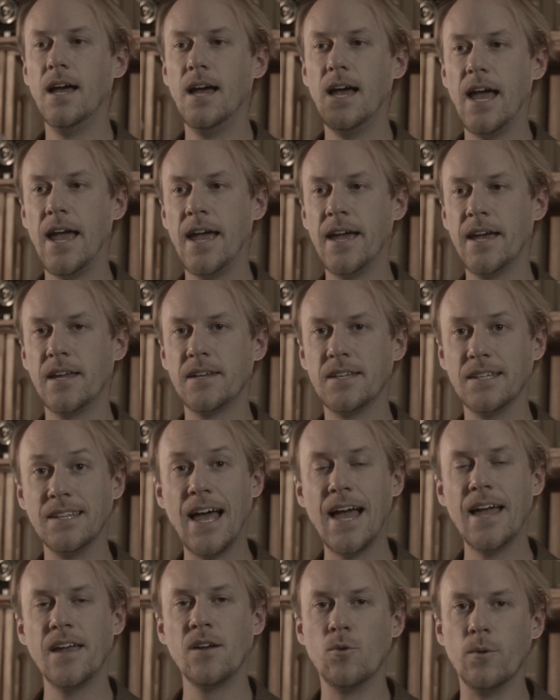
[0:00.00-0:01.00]
and
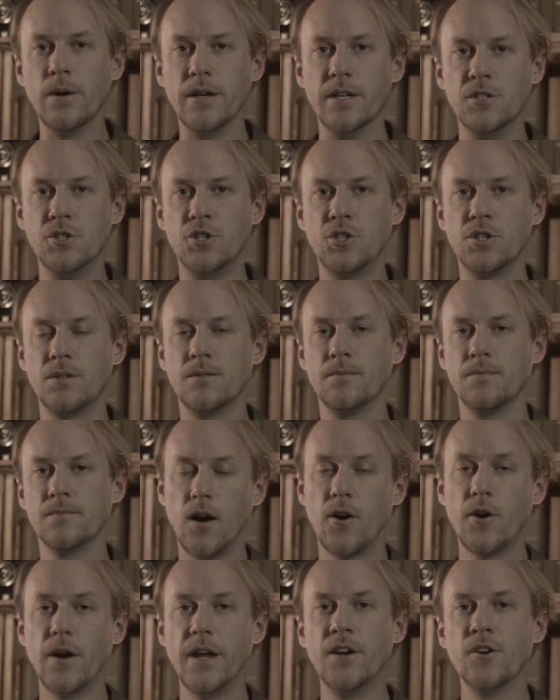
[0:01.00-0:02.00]
language.
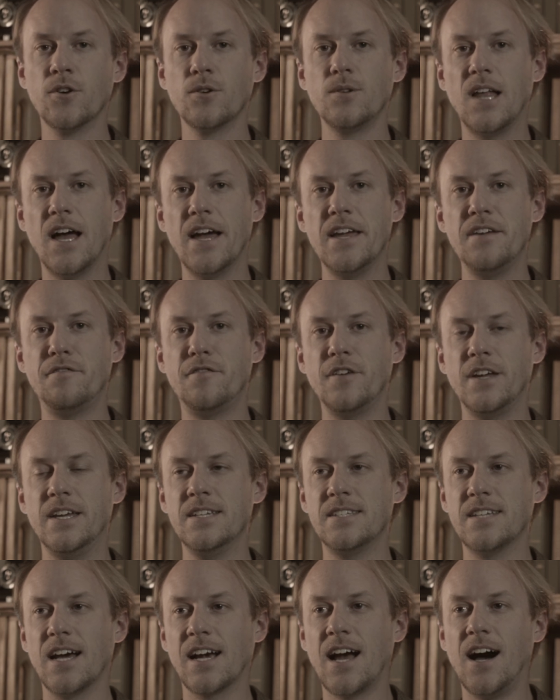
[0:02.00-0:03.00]
Our inner life
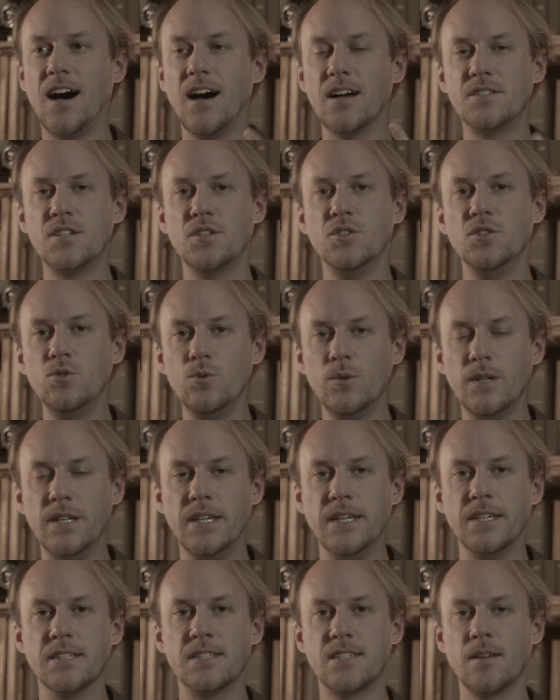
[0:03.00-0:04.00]
is a
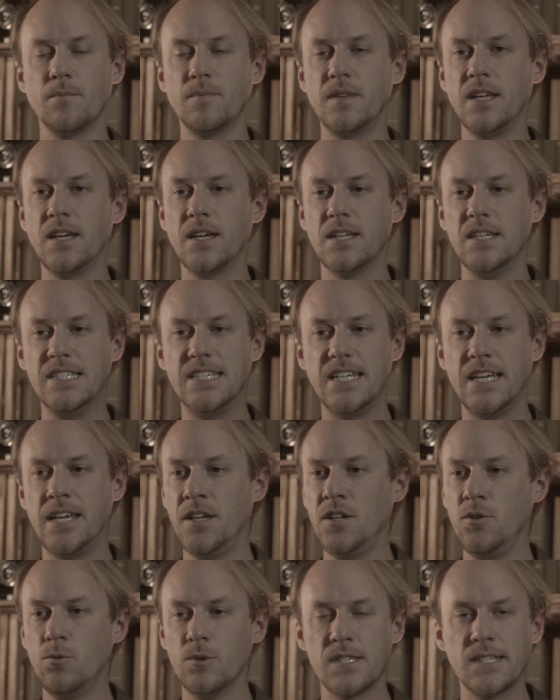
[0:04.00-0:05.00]
continuity. It's something
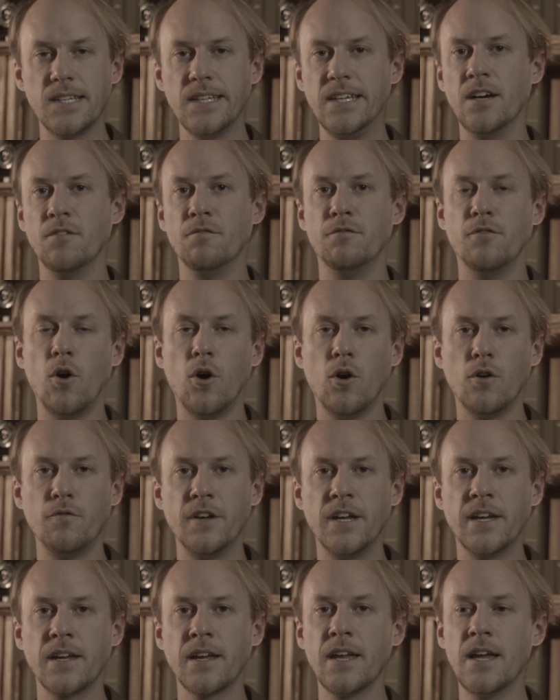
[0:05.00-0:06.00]
continuously
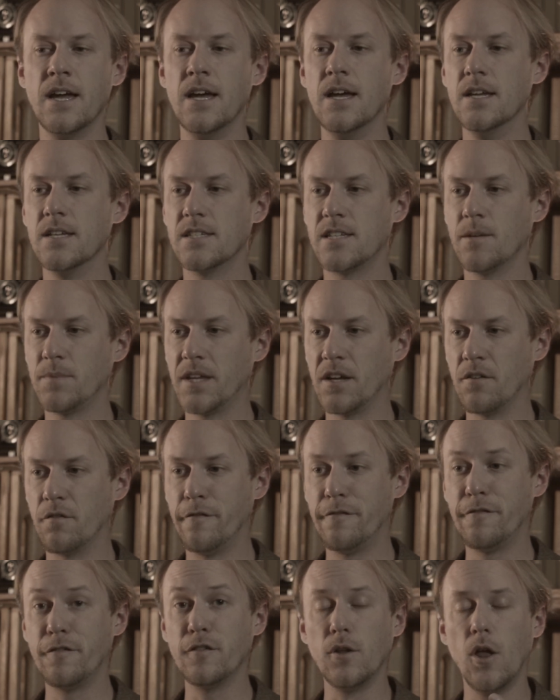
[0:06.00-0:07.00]
evolving, something
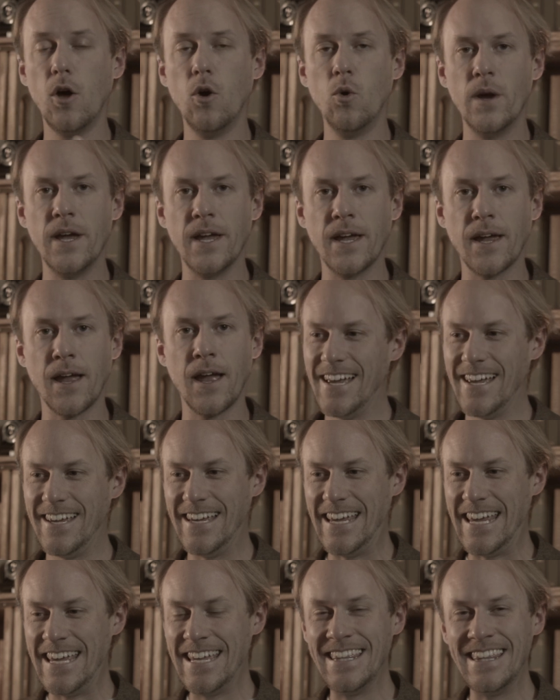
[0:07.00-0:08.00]
flowing.
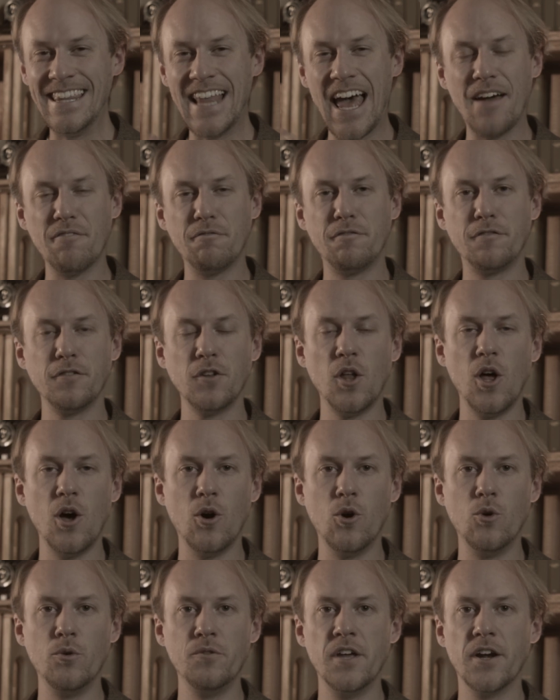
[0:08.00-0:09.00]
In that
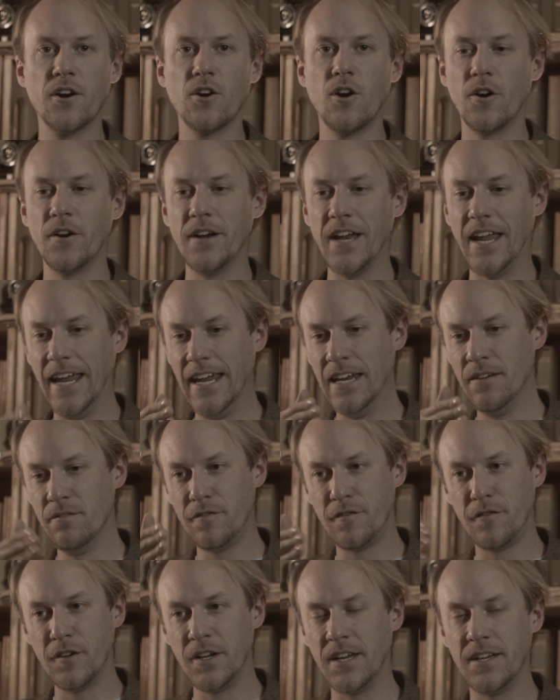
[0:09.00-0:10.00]
flow, there are an
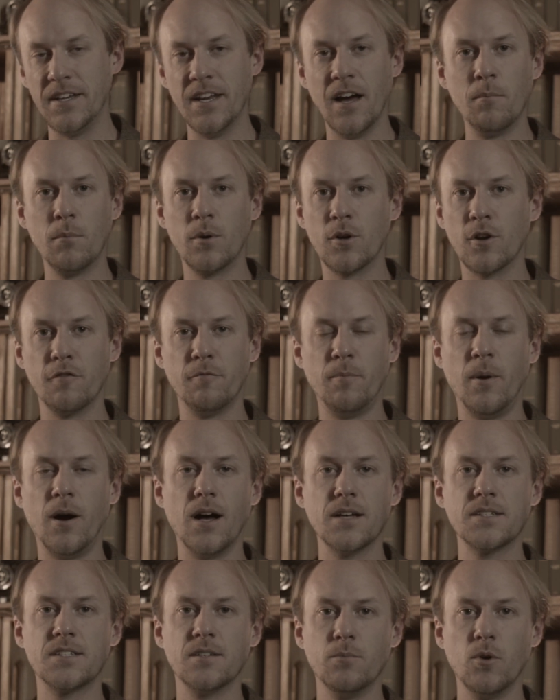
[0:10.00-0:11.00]
infinite number of
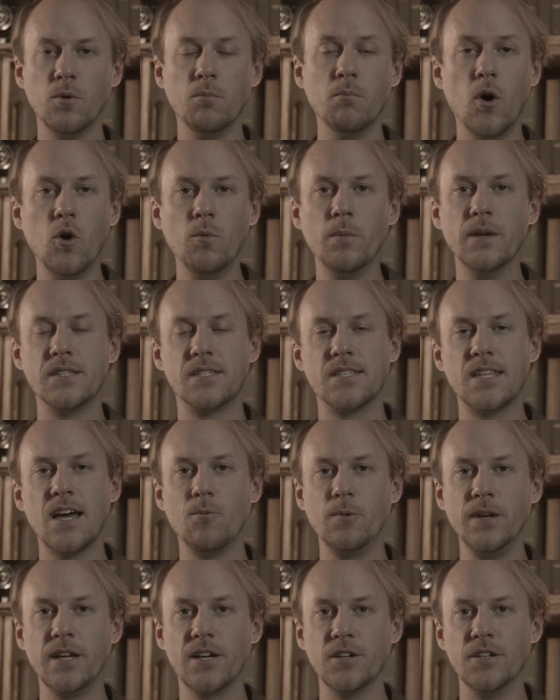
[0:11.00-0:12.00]
possible moments that
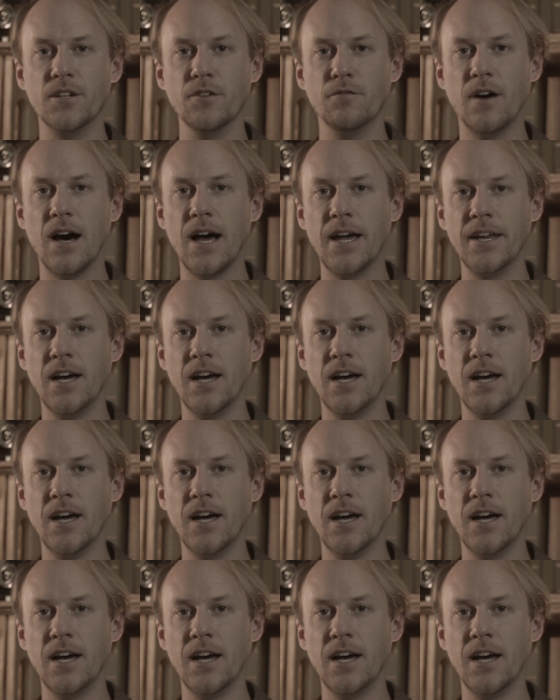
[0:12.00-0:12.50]
we could divide